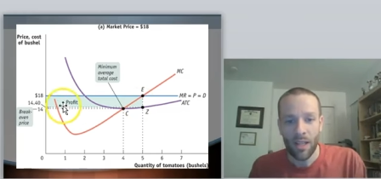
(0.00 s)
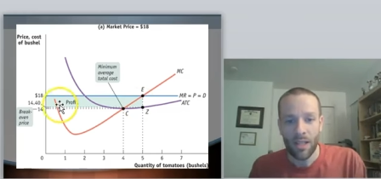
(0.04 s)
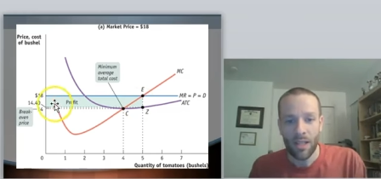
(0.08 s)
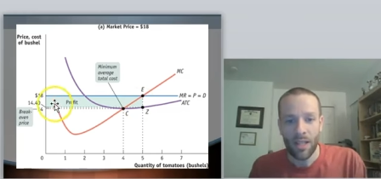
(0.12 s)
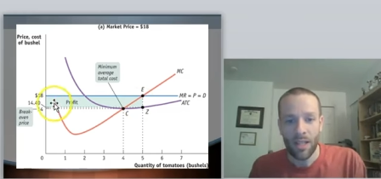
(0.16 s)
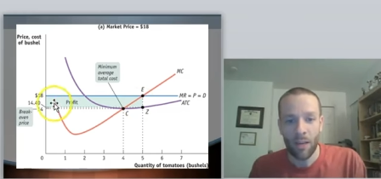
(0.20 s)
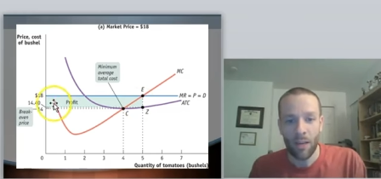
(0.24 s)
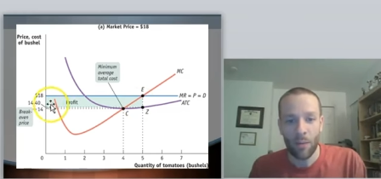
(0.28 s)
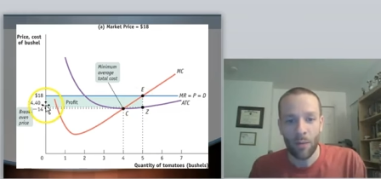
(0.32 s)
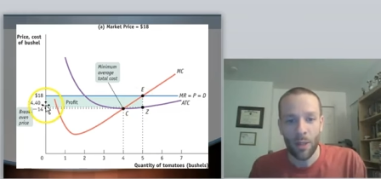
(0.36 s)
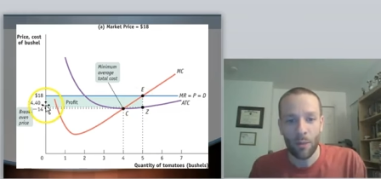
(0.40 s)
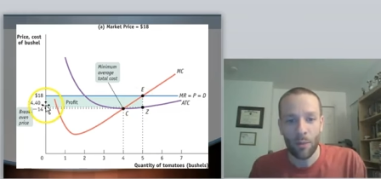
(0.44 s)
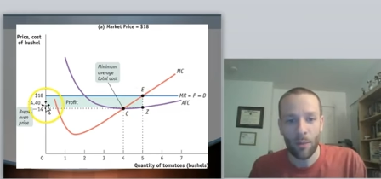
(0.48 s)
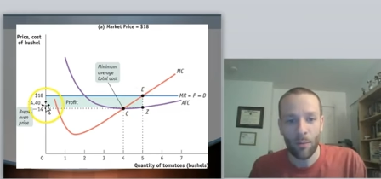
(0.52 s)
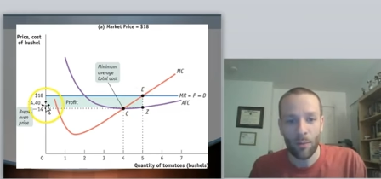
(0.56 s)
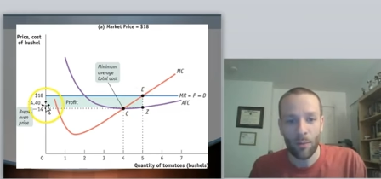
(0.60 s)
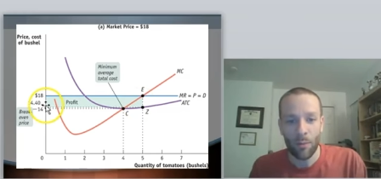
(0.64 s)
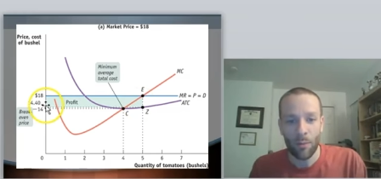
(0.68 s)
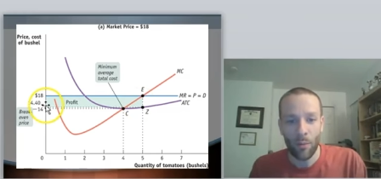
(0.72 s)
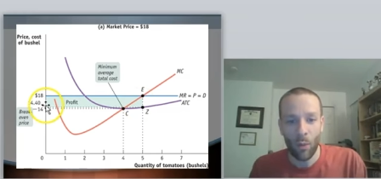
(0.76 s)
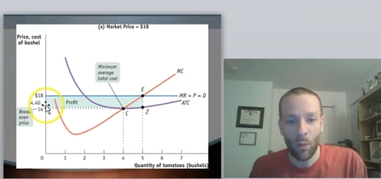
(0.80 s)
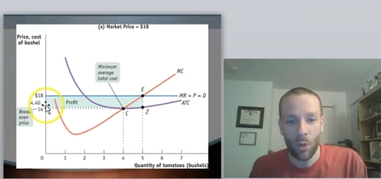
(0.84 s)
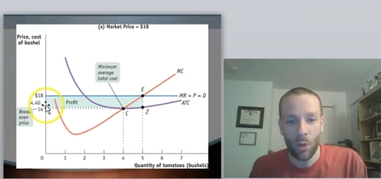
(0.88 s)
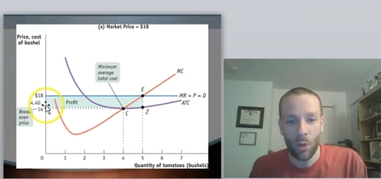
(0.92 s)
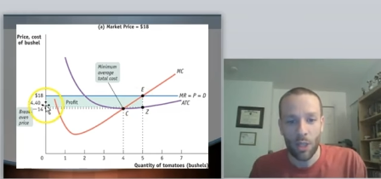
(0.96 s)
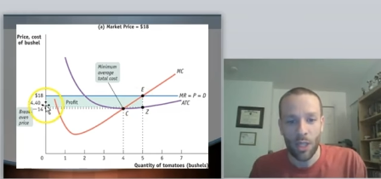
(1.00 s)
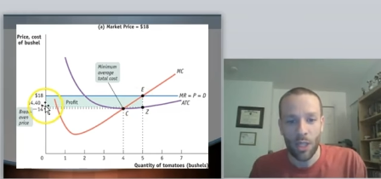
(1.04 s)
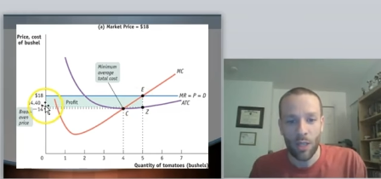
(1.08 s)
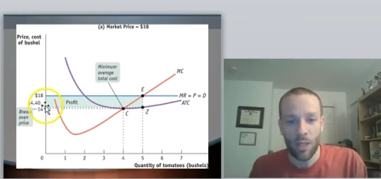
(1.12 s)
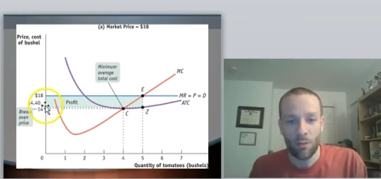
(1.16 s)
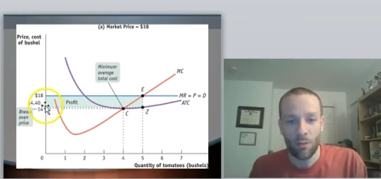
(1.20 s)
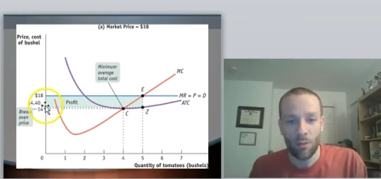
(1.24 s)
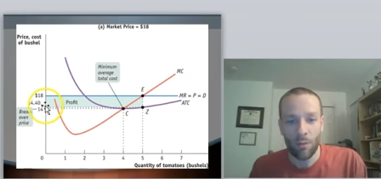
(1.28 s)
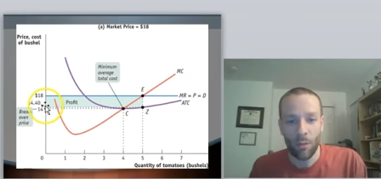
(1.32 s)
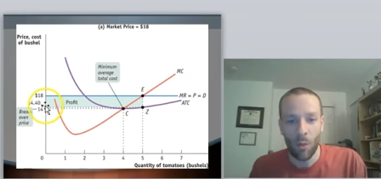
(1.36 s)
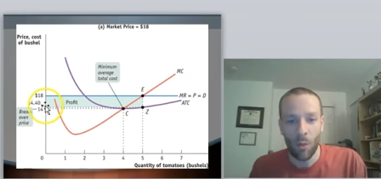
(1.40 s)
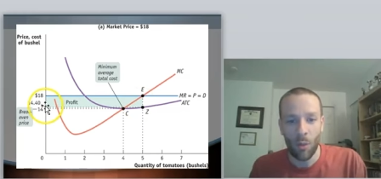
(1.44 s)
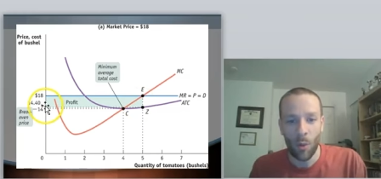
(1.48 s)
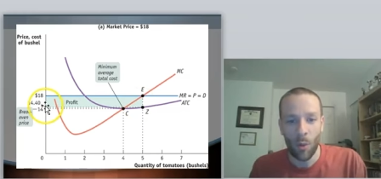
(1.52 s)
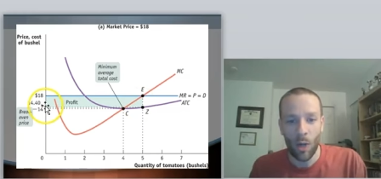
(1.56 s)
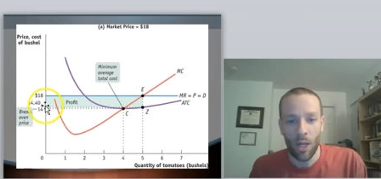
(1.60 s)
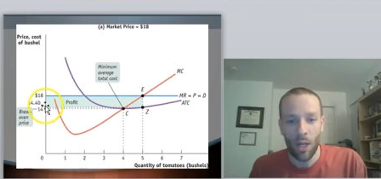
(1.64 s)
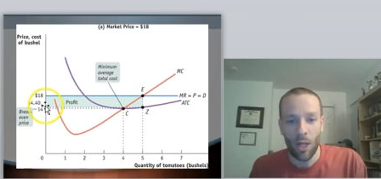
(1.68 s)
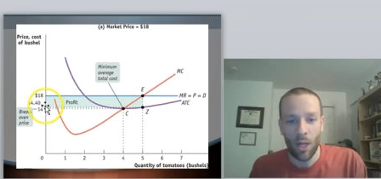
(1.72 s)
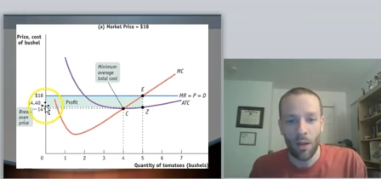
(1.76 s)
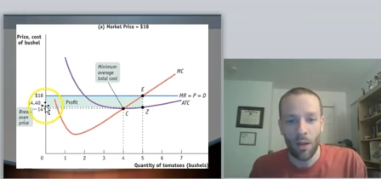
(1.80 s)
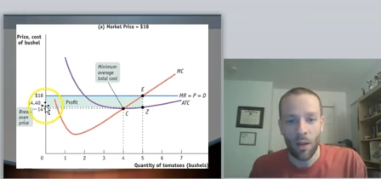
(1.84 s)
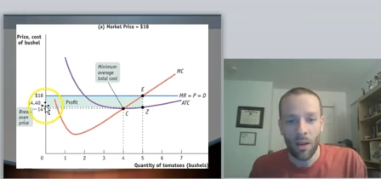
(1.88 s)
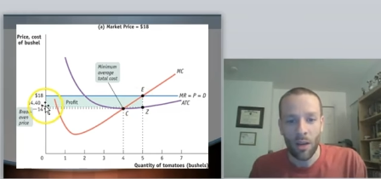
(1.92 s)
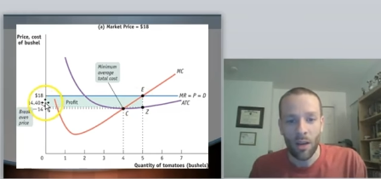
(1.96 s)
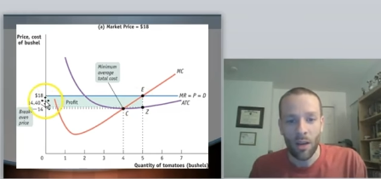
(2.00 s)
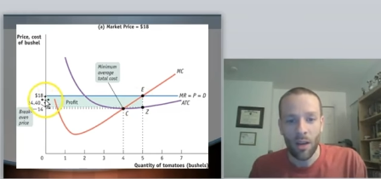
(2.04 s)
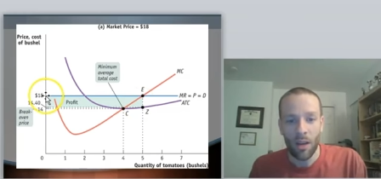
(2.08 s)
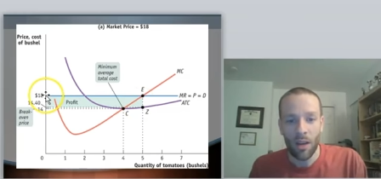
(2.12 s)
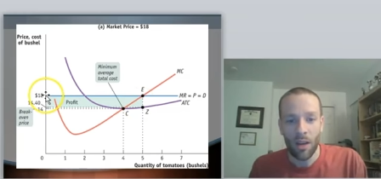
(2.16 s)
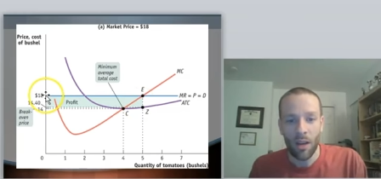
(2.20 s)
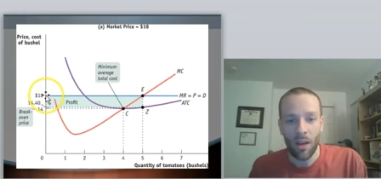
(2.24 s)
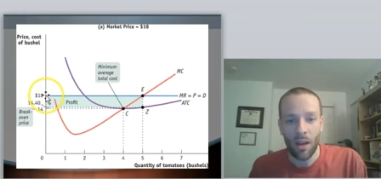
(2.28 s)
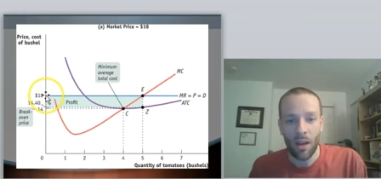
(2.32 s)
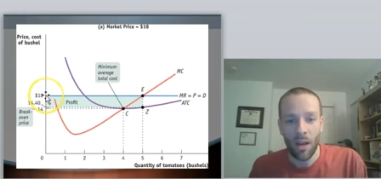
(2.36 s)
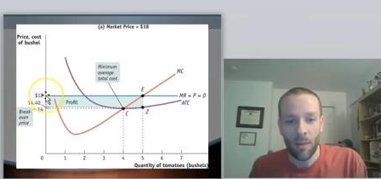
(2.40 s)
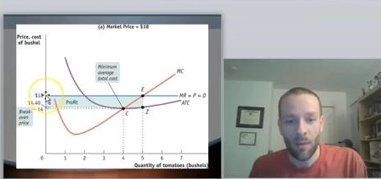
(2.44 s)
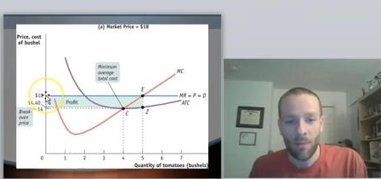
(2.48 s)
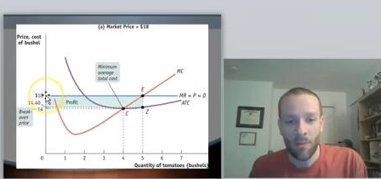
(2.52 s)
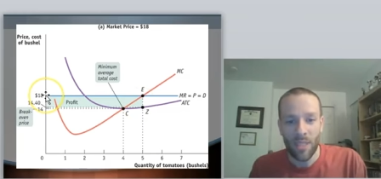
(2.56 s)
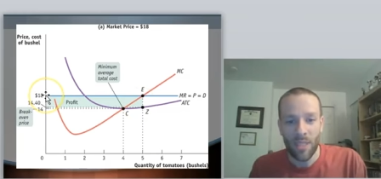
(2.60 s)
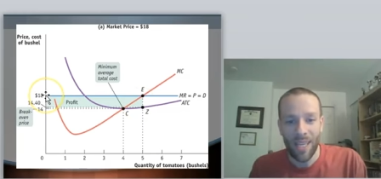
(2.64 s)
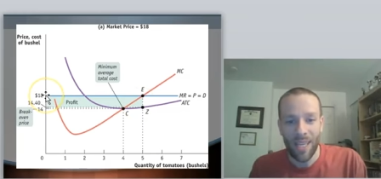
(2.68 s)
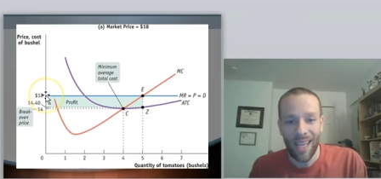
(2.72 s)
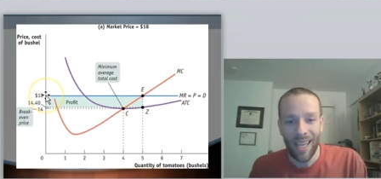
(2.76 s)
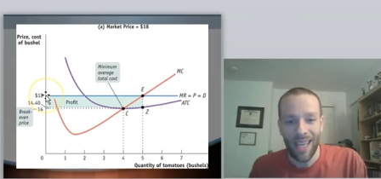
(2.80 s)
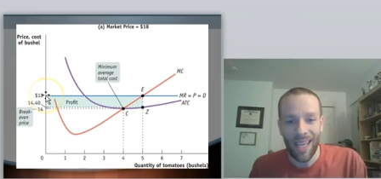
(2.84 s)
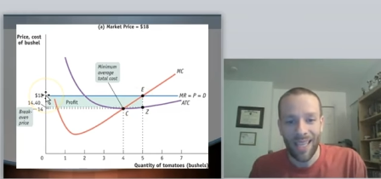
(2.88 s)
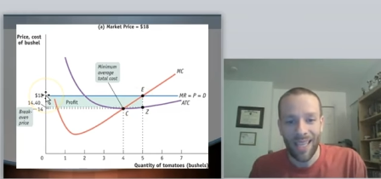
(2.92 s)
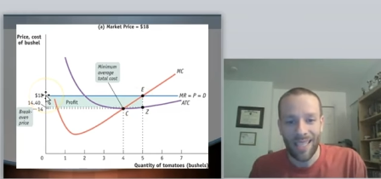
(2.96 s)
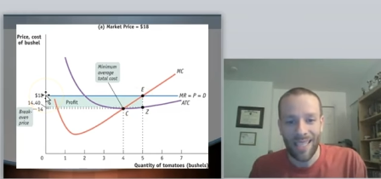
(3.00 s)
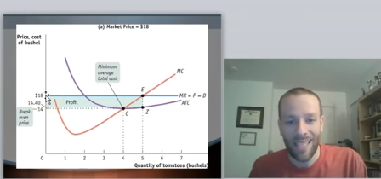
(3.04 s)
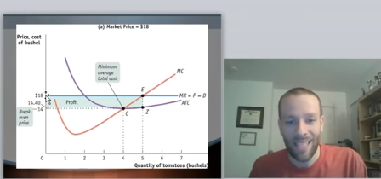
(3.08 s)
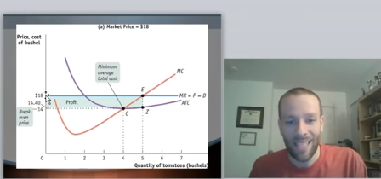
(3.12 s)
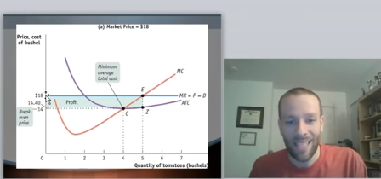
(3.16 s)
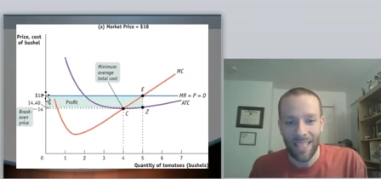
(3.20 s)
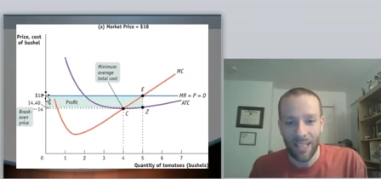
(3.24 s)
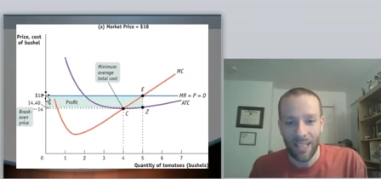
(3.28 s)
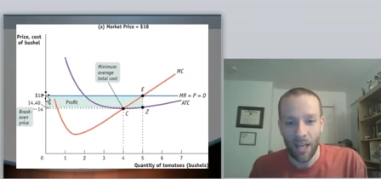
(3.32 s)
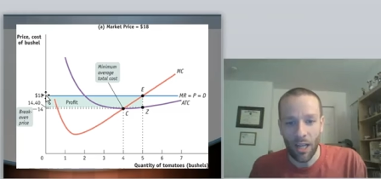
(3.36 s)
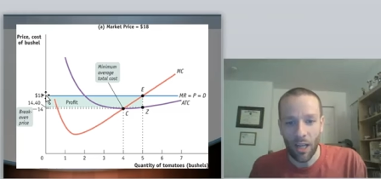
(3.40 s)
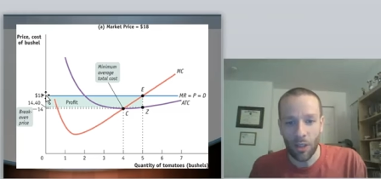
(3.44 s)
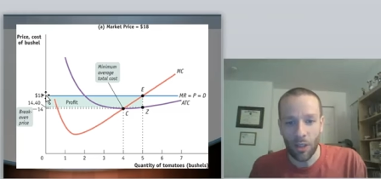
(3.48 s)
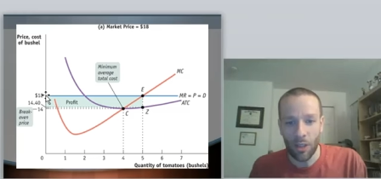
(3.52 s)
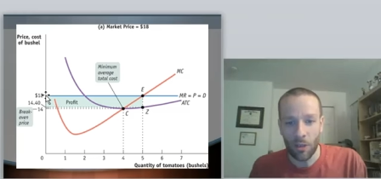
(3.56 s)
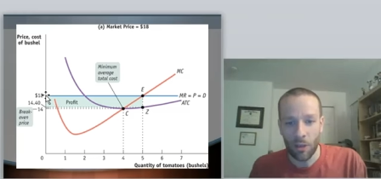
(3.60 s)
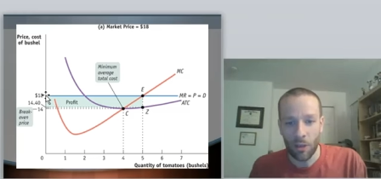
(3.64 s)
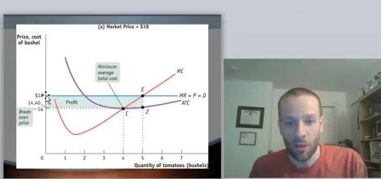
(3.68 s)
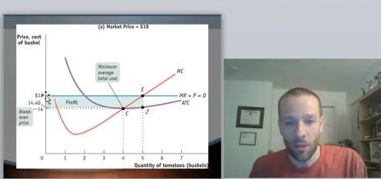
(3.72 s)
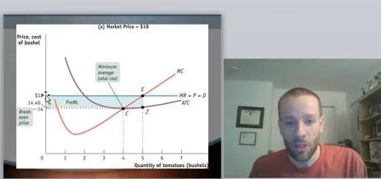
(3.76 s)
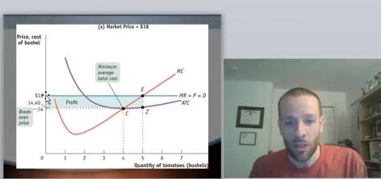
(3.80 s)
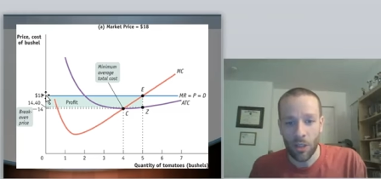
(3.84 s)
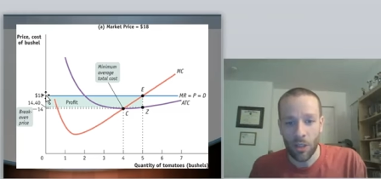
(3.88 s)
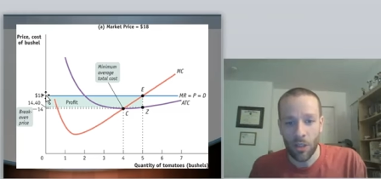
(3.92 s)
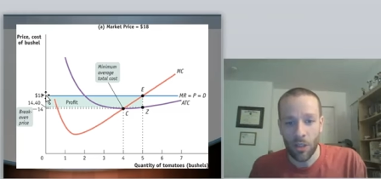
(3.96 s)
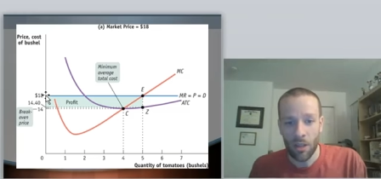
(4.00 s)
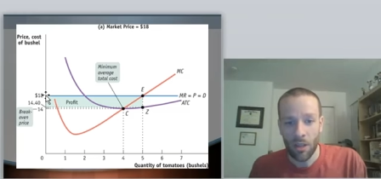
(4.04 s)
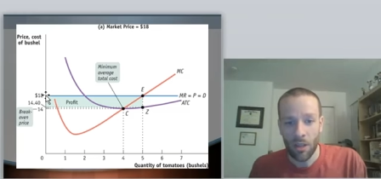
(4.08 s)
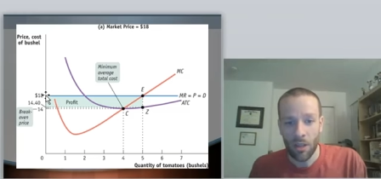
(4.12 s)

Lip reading: It's everything from $14.40 up to $18.